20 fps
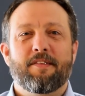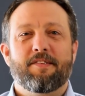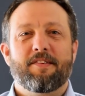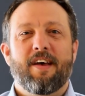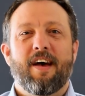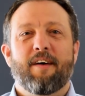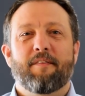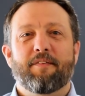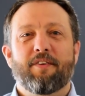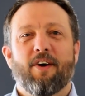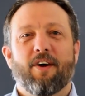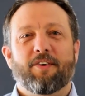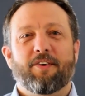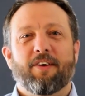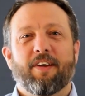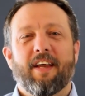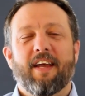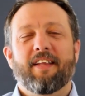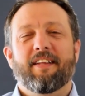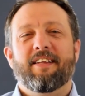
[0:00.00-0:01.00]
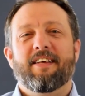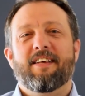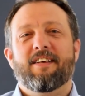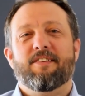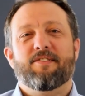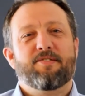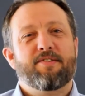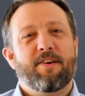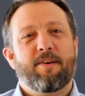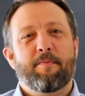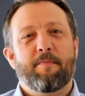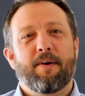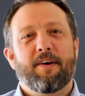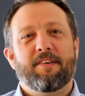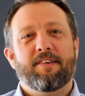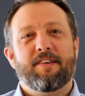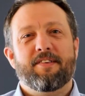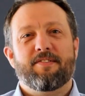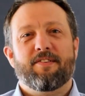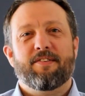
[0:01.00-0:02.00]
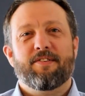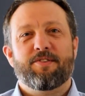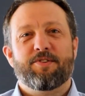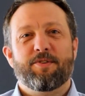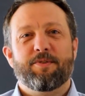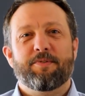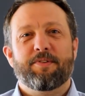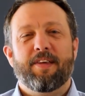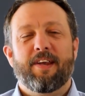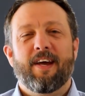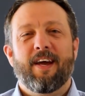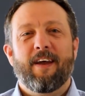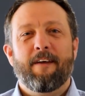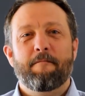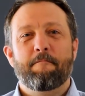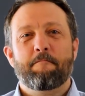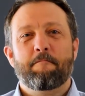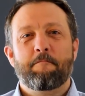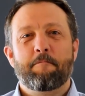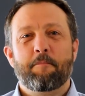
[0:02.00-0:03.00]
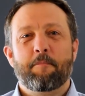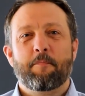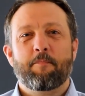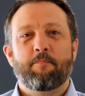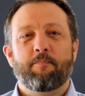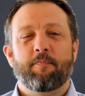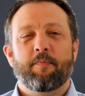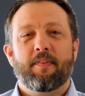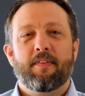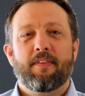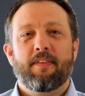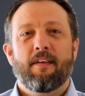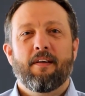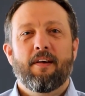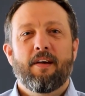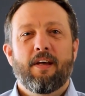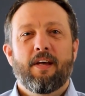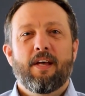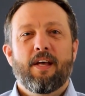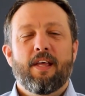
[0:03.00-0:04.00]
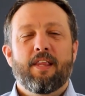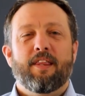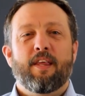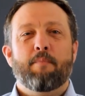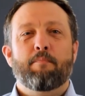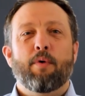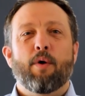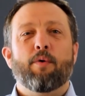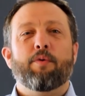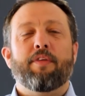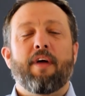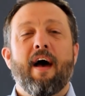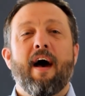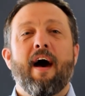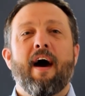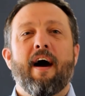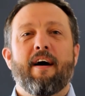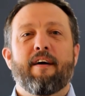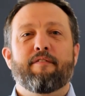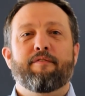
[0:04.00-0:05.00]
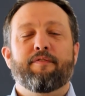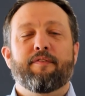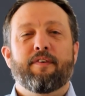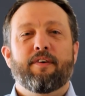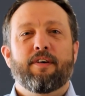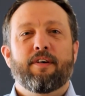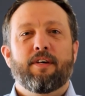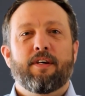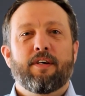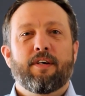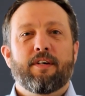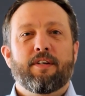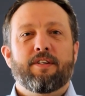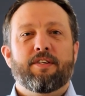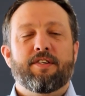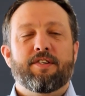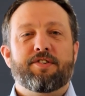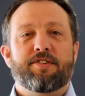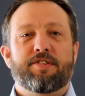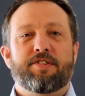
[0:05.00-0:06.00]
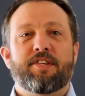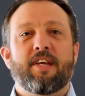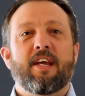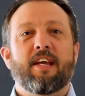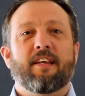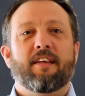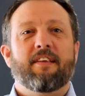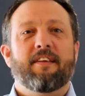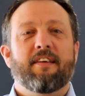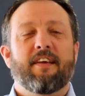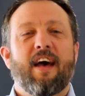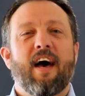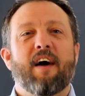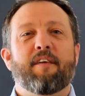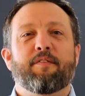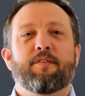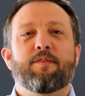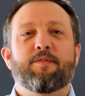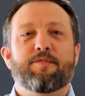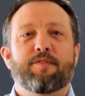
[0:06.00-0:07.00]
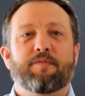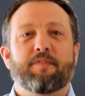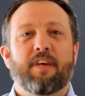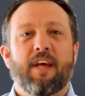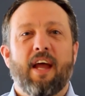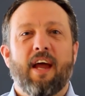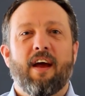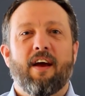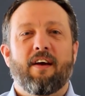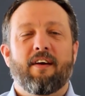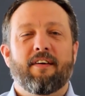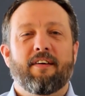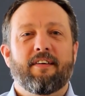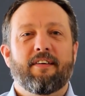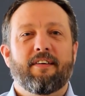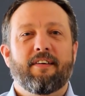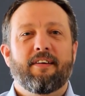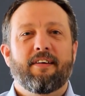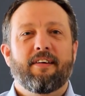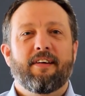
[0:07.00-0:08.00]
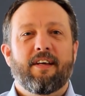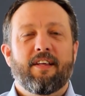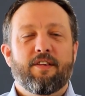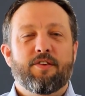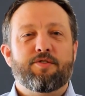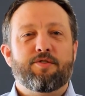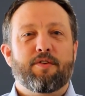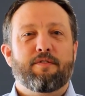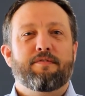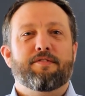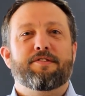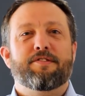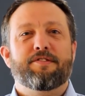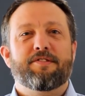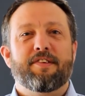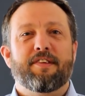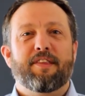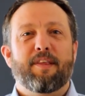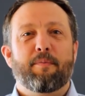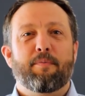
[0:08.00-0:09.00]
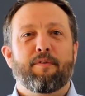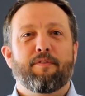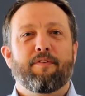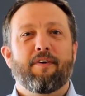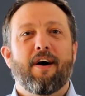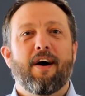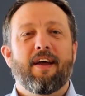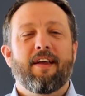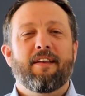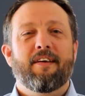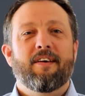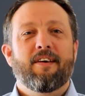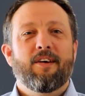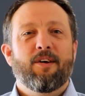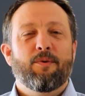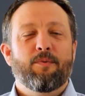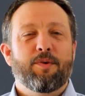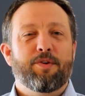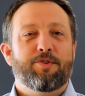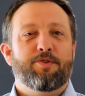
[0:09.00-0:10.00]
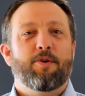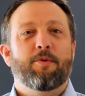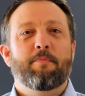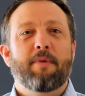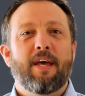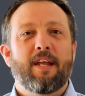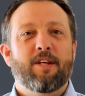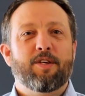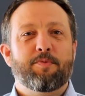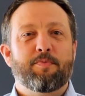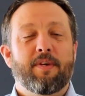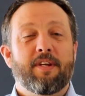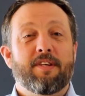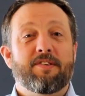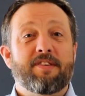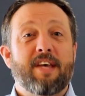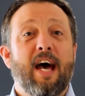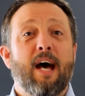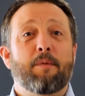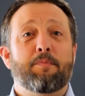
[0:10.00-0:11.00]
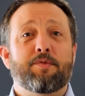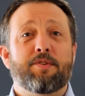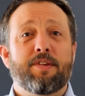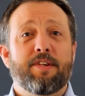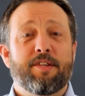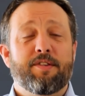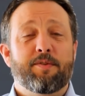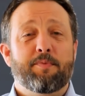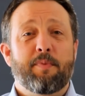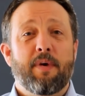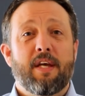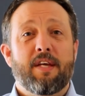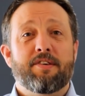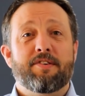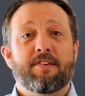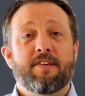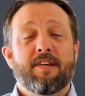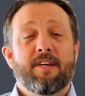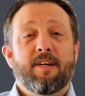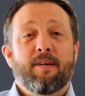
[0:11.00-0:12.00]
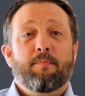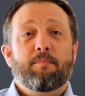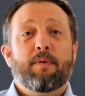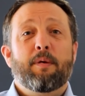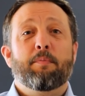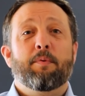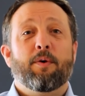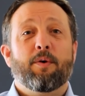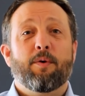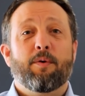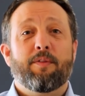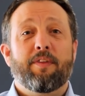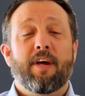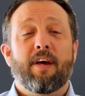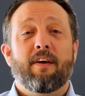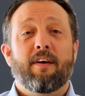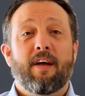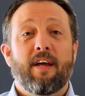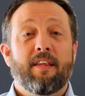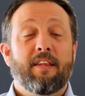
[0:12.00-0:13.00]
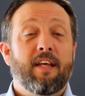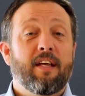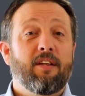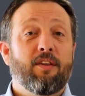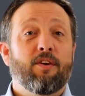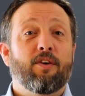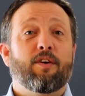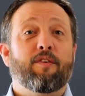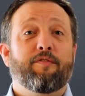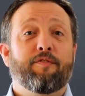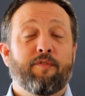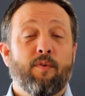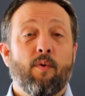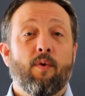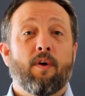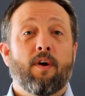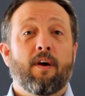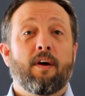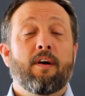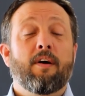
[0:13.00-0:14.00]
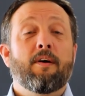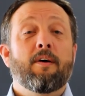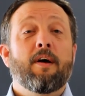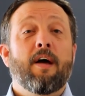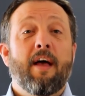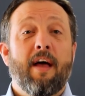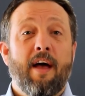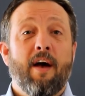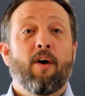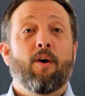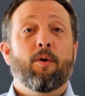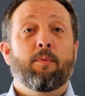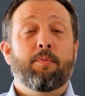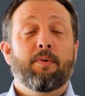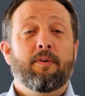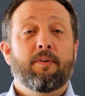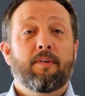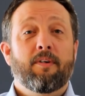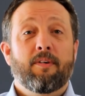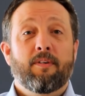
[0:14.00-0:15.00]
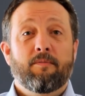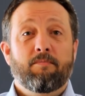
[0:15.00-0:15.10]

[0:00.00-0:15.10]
to have Dr. Ken Lee and Sarah Montes on the show today. They both have distinct avenues of care and the services that they provide. Withdrawal management is abstinence based. People go there and they look for help